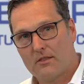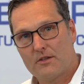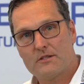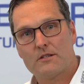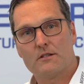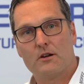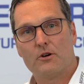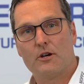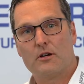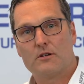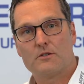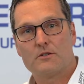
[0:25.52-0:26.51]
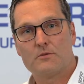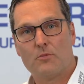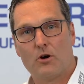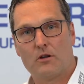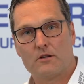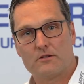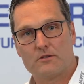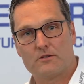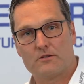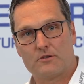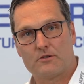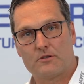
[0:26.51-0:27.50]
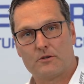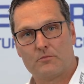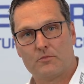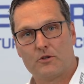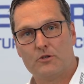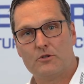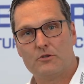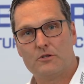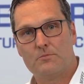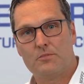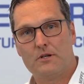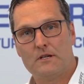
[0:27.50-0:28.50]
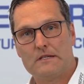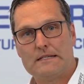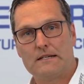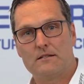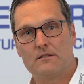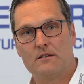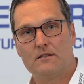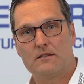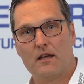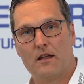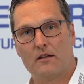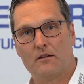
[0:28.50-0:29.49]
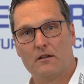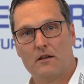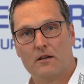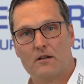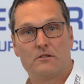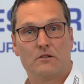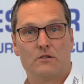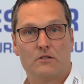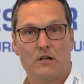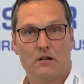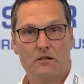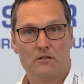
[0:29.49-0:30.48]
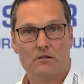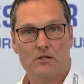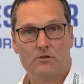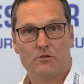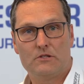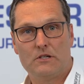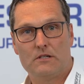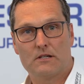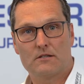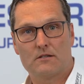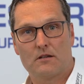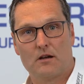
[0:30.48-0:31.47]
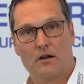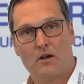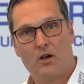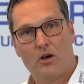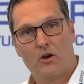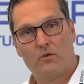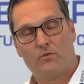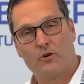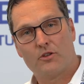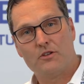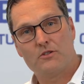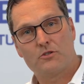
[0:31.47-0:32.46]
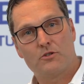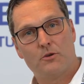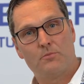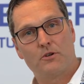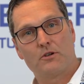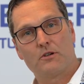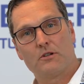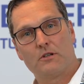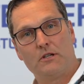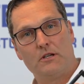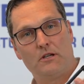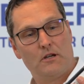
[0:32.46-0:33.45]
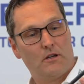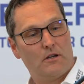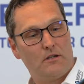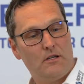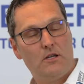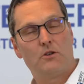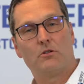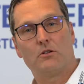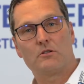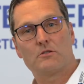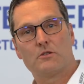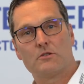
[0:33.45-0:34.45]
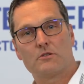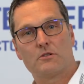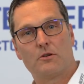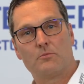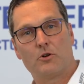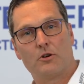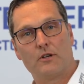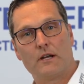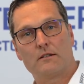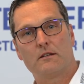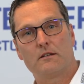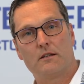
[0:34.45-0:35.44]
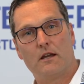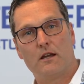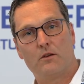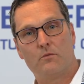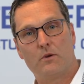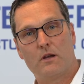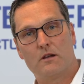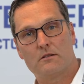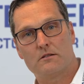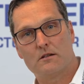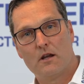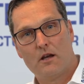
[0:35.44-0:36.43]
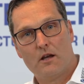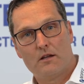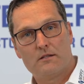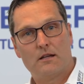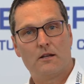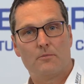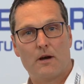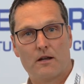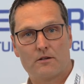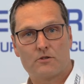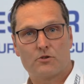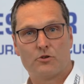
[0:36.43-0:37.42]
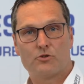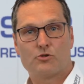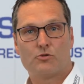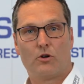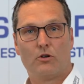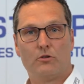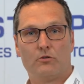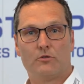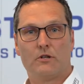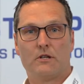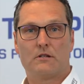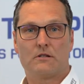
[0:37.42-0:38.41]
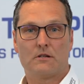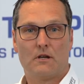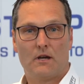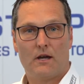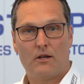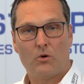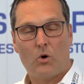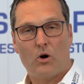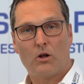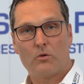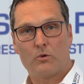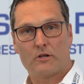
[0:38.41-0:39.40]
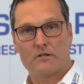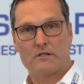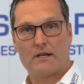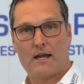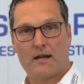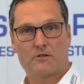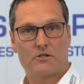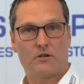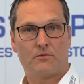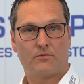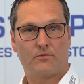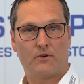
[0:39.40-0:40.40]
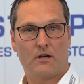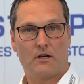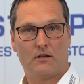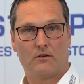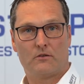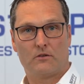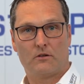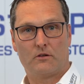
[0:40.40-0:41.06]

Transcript: This is our smallest system, the UTP6010. It's a single DUT tester for these typically eCall system, connected gateways, telematics control units, and all what is active and